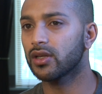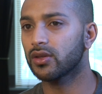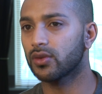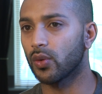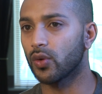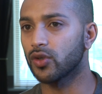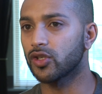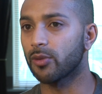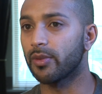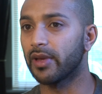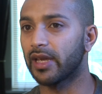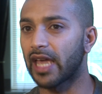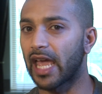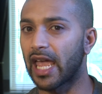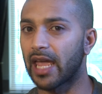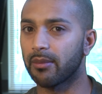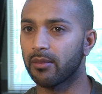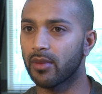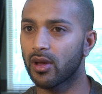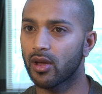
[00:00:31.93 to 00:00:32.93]
torture
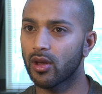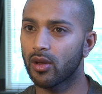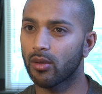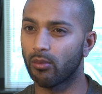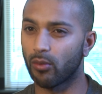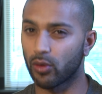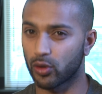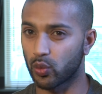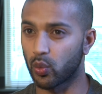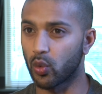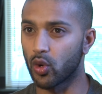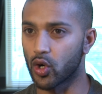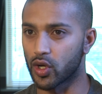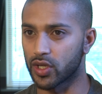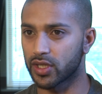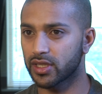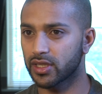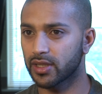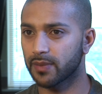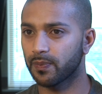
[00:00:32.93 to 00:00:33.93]
became much
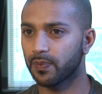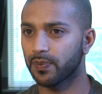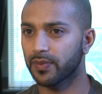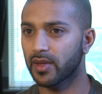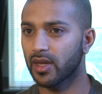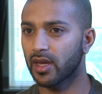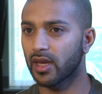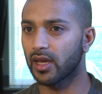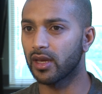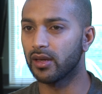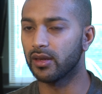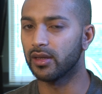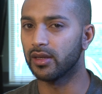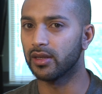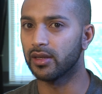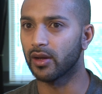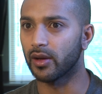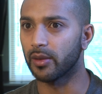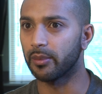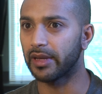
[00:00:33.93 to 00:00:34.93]
worse.
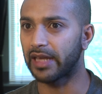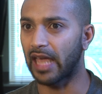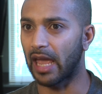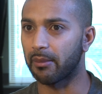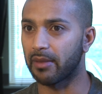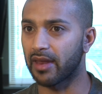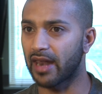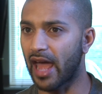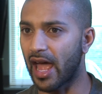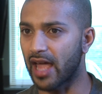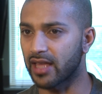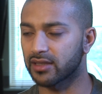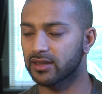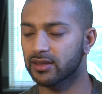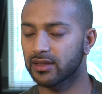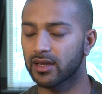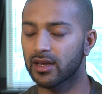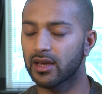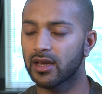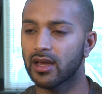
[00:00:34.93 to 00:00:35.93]
It became
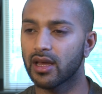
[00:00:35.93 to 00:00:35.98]
enhanced.